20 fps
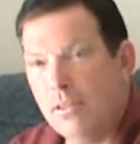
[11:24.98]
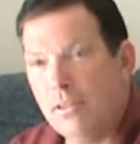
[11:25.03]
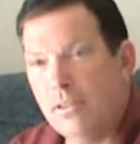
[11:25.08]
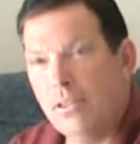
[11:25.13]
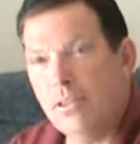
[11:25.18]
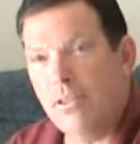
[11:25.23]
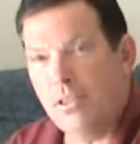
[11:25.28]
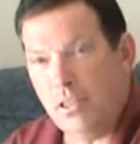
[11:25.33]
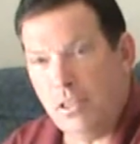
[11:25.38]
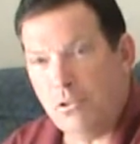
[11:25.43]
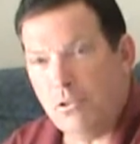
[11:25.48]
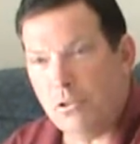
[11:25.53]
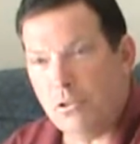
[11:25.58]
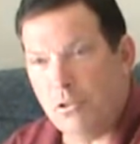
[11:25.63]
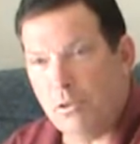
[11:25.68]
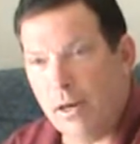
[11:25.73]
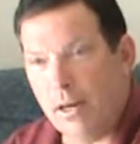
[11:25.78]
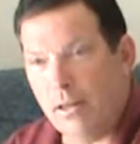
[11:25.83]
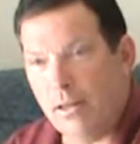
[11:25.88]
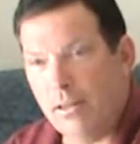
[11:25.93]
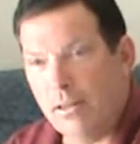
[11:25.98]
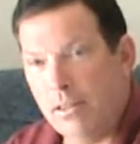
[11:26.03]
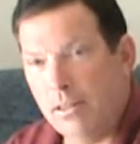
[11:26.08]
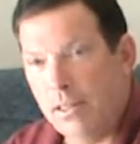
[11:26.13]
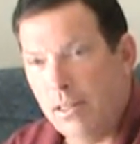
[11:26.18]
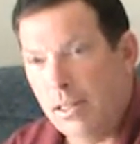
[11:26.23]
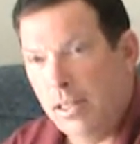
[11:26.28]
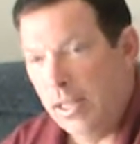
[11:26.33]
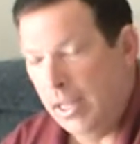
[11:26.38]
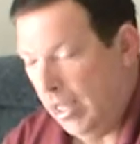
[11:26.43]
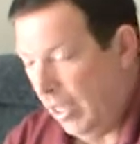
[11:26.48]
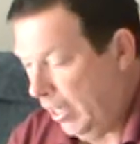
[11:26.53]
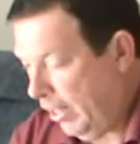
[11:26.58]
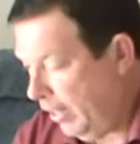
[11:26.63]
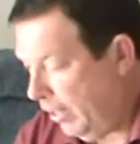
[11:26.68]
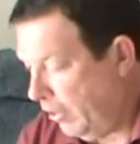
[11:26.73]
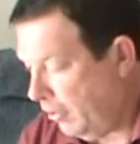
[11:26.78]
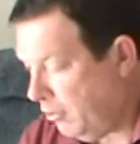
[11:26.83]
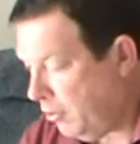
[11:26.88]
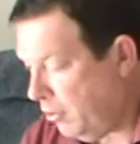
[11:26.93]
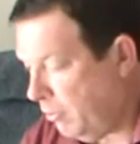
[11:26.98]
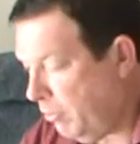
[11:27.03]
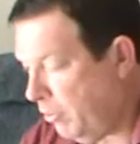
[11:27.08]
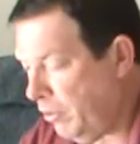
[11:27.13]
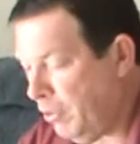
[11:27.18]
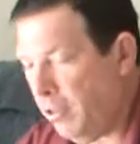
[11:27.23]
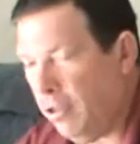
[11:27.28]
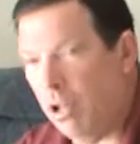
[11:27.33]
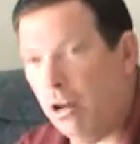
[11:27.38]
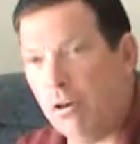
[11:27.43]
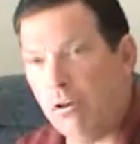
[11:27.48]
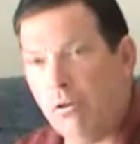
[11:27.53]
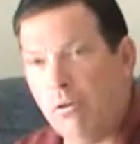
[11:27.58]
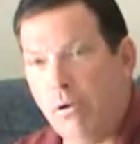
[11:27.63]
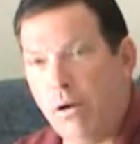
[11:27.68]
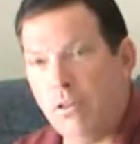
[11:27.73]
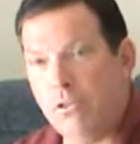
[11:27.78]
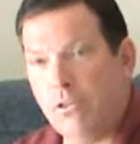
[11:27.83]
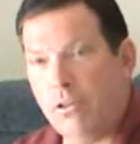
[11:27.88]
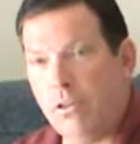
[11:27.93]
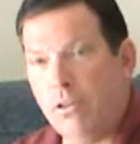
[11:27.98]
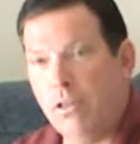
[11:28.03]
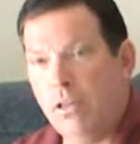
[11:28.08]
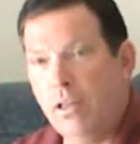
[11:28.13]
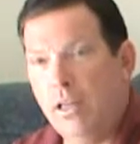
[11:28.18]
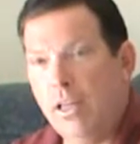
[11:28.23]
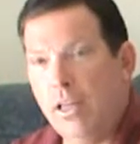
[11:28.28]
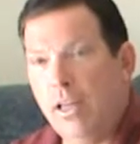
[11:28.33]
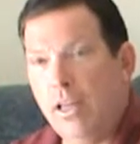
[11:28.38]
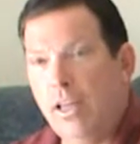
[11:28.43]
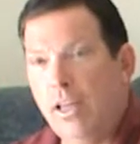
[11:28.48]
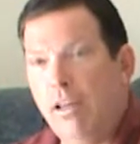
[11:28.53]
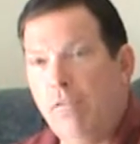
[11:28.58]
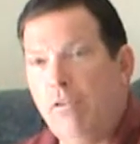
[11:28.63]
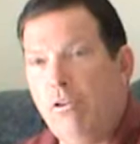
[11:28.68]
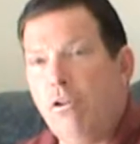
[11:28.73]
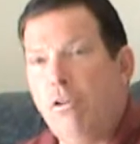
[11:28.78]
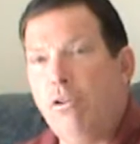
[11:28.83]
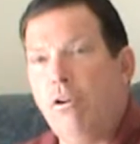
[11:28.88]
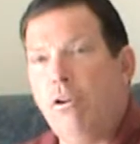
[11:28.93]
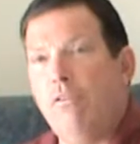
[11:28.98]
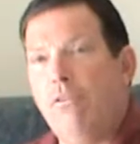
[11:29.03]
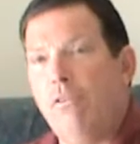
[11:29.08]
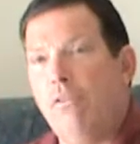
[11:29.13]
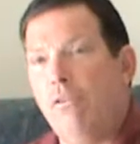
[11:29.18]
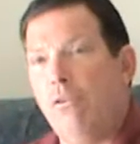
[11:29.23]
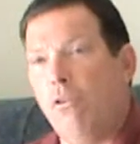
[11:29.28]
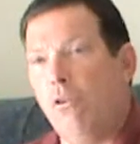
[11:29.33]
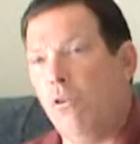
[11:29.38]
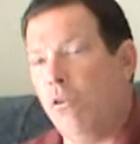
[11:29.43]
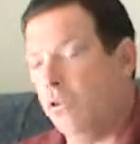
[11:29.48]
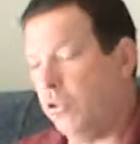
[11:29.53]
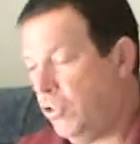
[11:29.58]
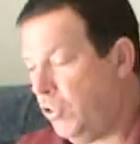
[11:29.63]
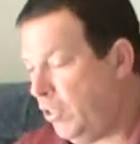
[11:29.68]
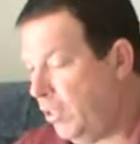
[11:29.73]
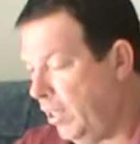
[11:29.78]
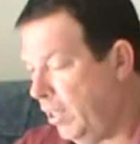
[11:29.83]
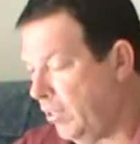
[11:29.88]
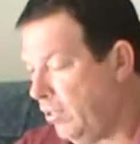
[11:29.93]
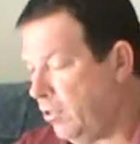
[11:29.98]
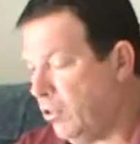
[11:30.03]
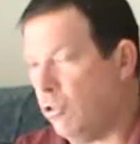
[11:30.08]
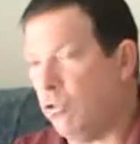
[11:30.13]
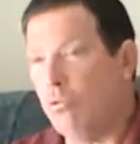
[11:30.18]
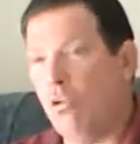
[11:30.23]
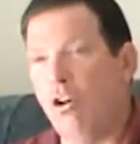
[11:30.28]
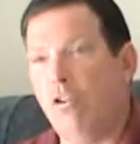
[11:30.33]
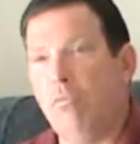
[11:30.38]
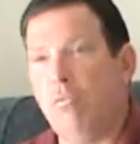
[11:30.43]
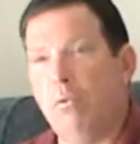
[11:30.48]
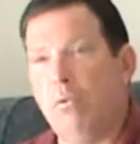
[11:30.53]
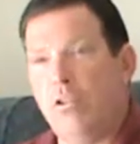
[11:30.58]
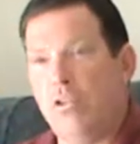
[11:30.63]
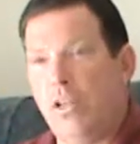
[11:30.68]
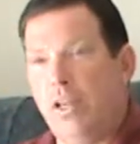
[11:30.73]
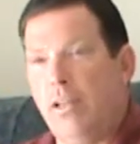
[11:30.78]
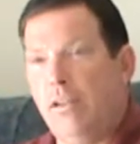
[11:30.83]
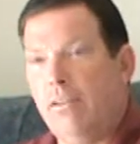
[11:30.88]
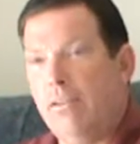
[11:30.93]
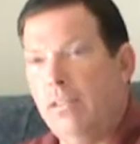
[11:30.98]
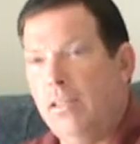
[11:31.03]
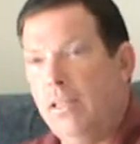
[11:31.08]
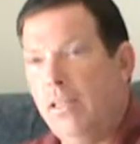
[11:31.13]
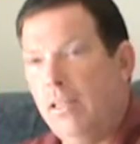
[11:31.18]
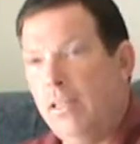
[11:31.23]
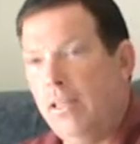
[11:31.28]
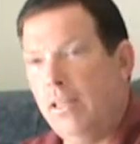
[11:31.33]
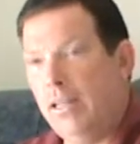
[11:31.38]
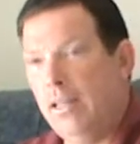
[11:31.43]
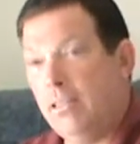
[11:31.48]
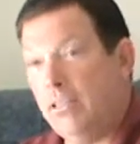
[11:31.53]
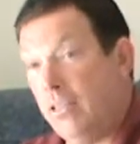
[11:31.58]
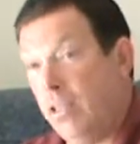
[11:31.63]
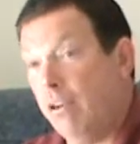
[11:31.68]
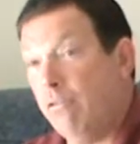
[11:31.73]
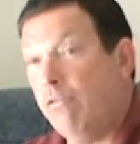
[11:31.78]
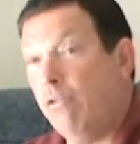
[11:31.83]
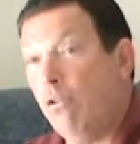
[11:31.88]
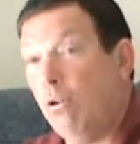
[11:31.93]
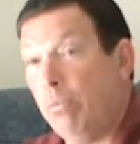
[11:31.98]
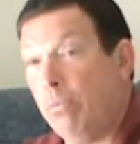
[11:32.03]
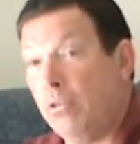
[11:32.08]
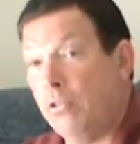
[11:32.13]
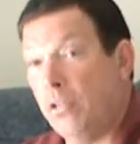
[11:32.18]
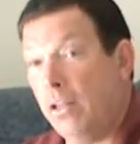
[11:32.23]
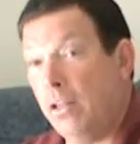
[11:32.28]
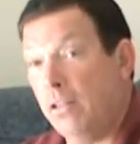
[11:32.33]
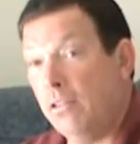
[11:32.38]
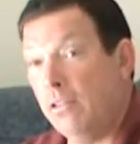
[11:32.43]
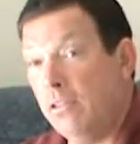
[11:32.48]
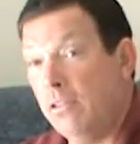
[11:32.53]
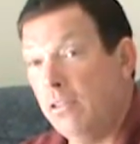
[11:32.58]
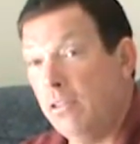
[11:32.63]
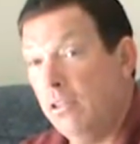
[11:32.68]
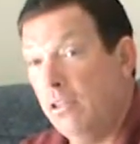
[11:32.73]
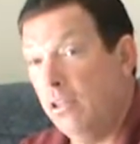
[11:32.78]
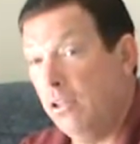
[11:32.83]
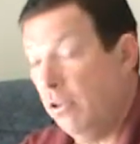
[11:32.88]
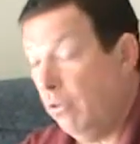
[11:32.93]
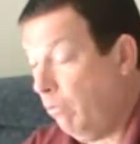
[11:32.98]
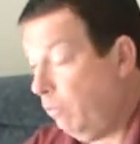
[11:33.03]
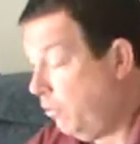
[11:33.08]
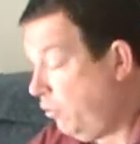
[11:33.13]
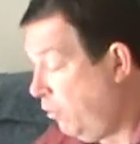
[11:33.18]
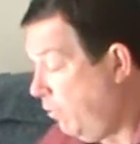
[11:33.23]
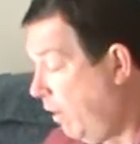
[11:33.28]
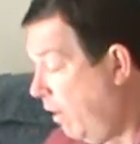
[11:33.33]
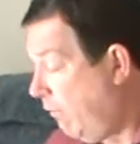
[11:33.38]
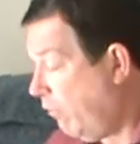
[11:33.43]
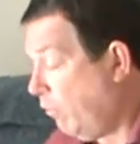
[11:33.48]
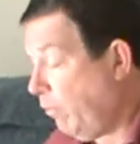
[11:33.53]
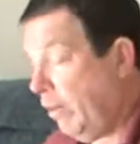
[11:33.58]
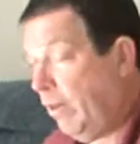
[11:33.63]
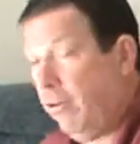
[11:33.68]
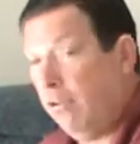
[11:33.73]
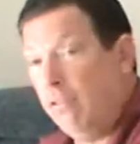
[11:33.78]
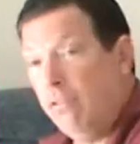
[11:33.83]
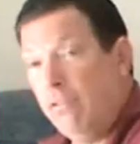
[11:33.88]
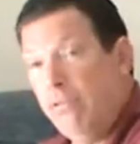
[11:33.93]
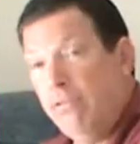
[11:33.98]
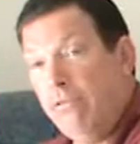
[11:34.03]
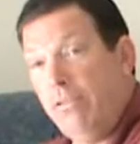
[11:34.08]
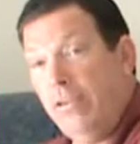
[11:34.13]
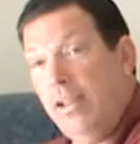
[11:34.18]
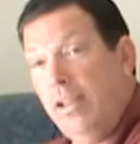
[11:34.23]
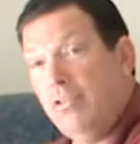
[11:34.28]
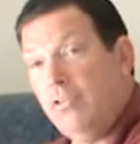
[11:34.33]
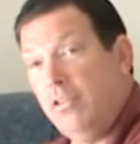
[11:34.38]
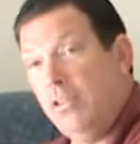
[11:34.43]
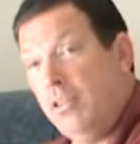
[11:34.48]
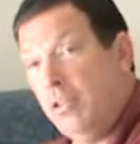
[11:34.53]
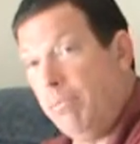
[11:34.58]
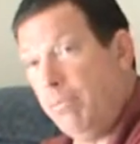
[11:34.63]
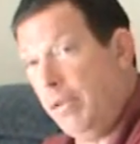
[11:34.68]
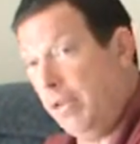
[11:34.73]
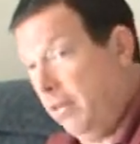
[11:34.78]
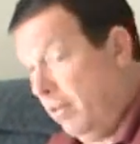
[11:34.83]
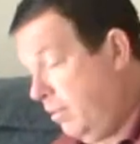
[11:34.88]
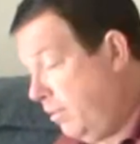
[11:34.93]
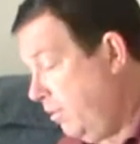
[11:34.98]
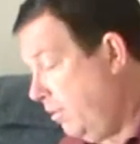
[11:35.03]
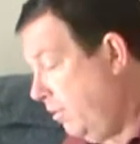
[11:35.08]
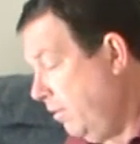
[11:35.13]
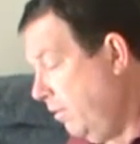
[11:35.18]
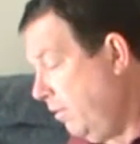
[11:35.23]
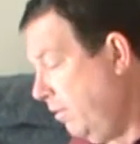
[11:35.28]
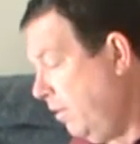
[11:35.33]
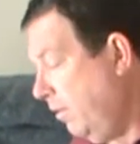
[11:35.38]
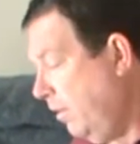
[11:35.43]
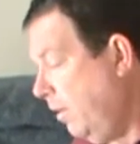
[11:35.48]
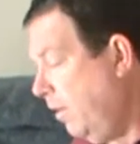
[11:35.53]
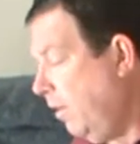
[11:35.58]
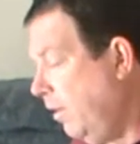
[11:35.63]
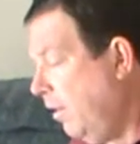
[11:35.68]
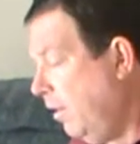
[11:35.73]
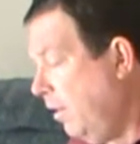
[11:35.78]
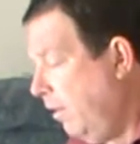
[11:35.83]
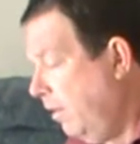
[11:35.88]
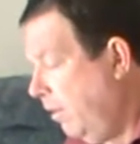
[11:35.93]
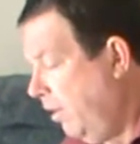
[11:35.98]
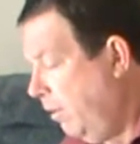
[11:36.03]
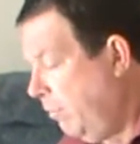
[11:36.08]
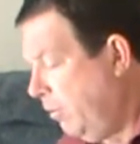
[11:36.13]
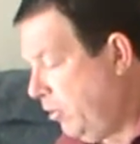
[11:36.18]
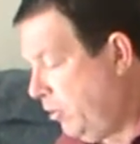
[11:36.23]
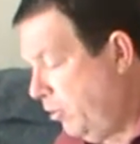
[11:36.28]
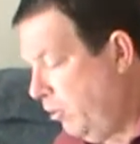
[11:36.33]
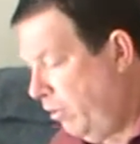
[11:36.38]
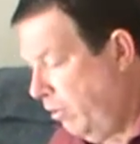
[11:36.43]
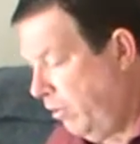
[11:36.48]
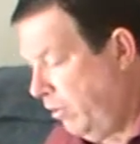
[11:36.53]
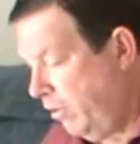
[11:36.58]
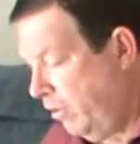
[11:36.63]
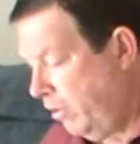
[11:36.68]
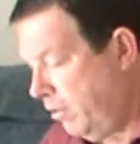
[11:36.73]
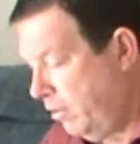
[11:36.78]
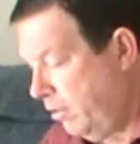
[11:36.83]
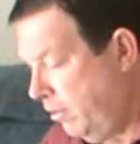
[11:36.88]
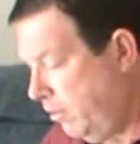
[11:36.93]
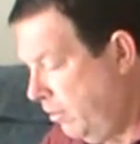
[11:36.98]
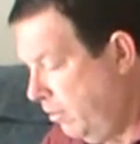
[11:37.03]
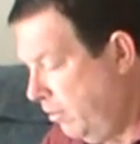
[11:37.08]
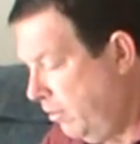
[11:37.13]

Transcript: is the interest rate. And here's the million-dollar question: if you could have earned 6 to 12% instead of 4%. Would you have greater financial independence? Let me show you this.